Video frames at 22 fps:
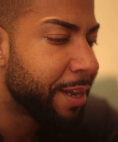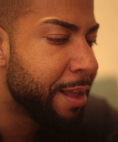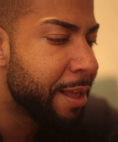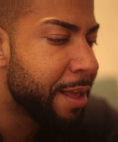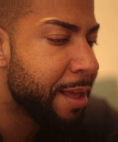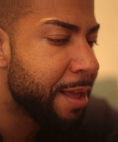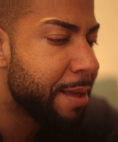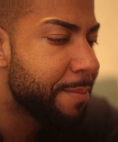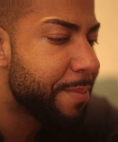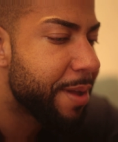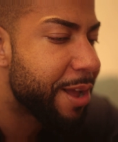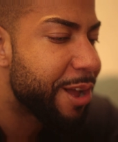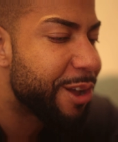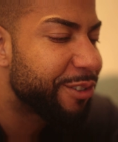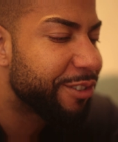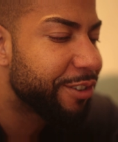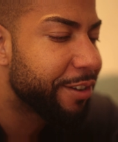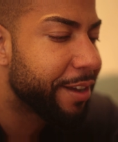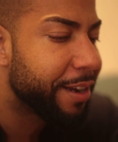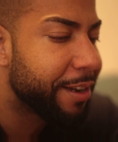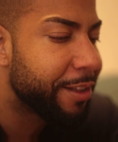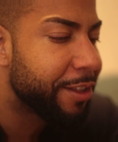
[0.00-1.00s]
I
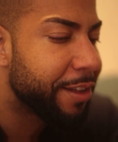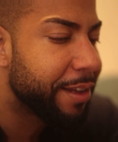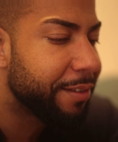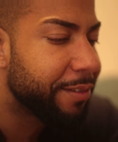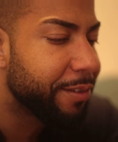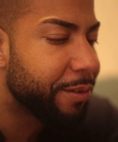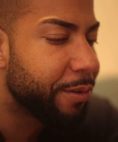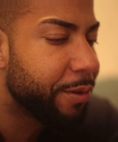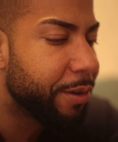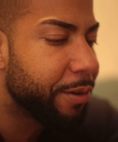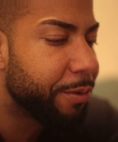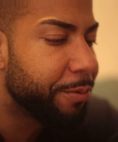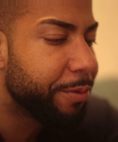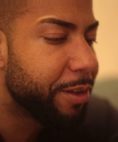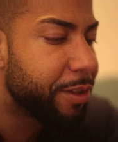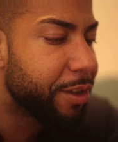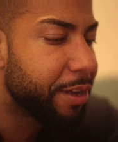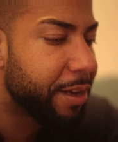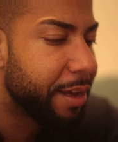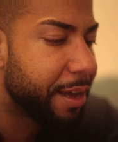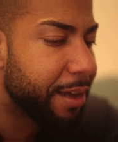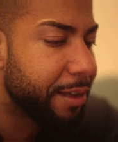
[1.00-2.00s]
also got a chance to go to
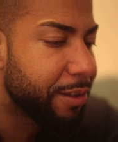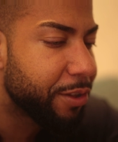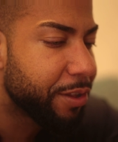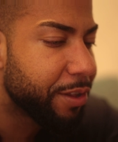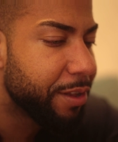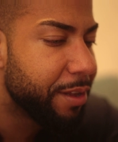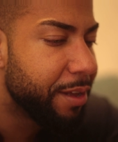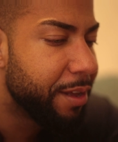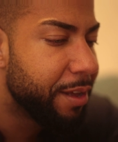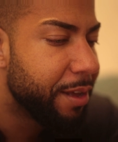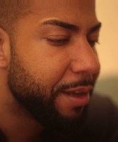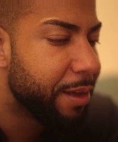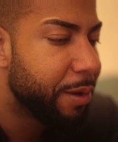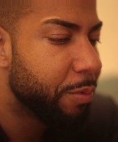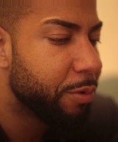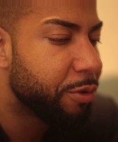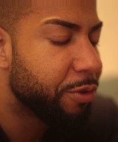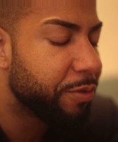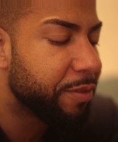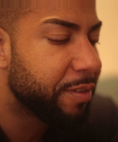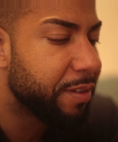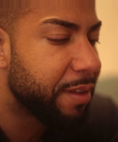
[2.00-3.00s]
Rishikesh,
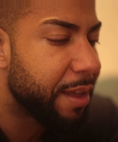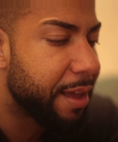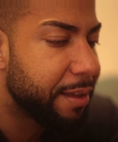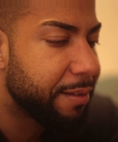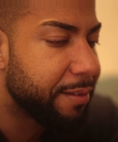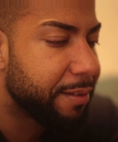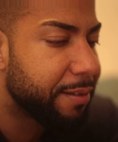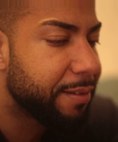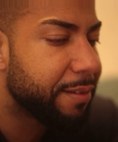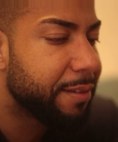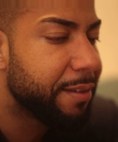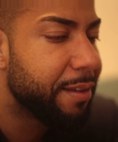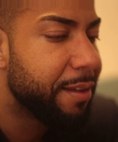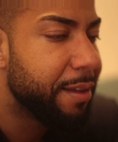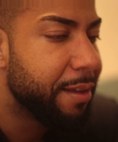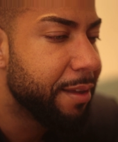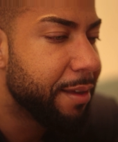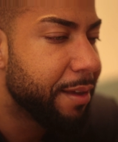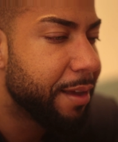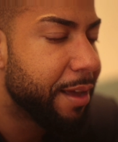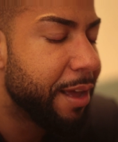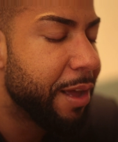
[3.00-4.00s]
which was nice.
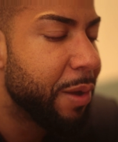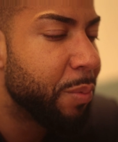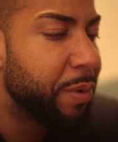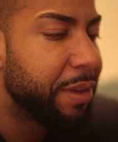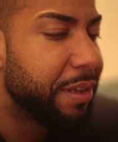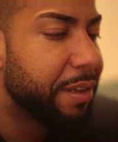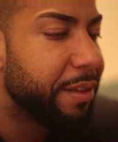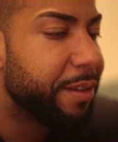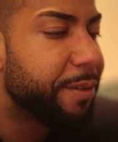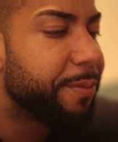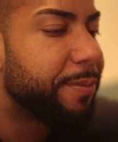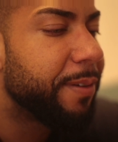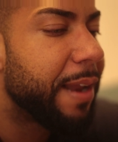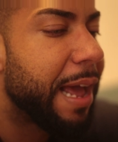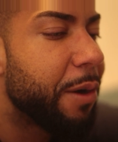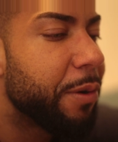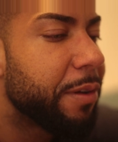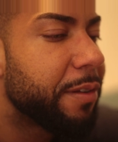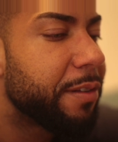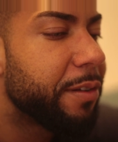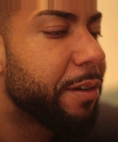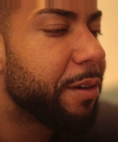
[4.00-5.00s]
We did the
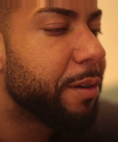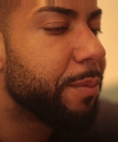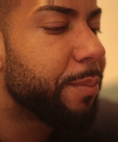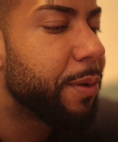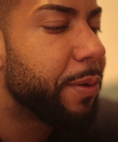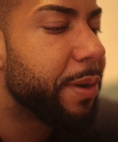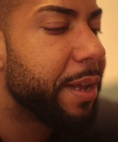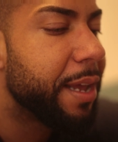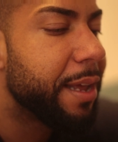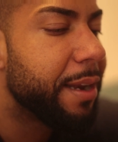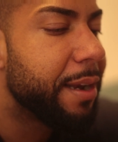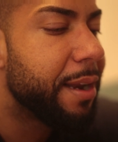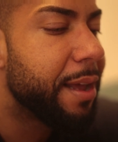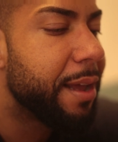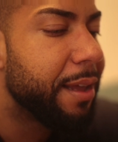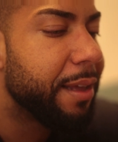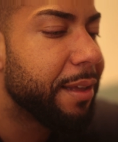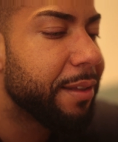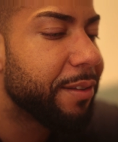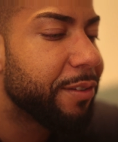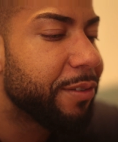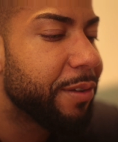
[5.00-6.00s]
flower ceremony at
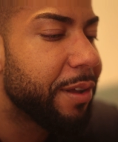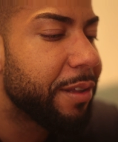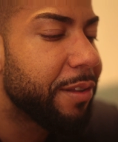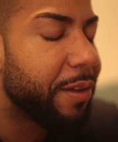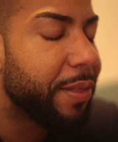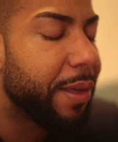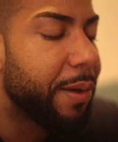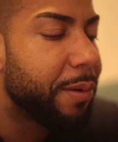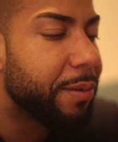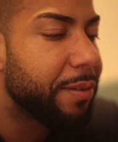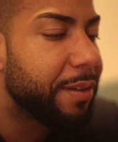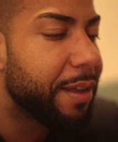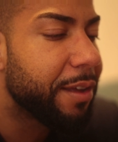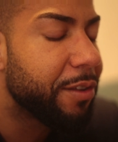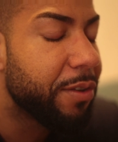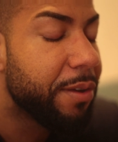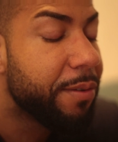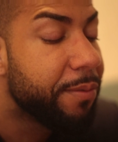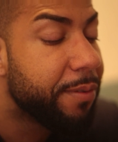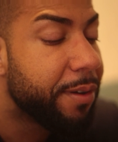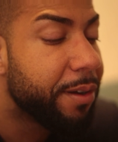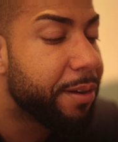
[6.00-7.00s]
night, so I thought that was
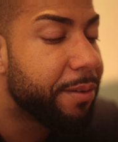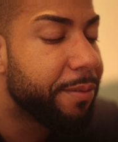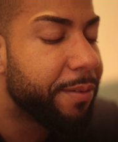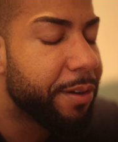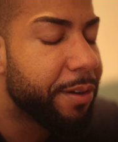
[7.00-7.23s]
actually very,